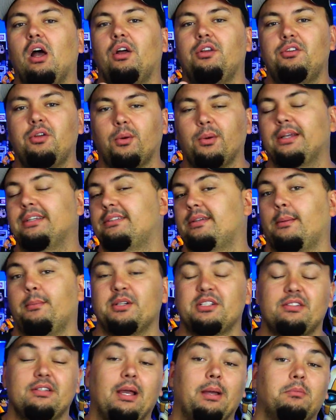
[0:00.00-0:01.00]
during
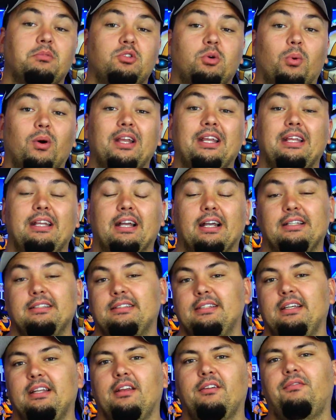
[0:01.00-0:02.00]
SummerSlam 2019?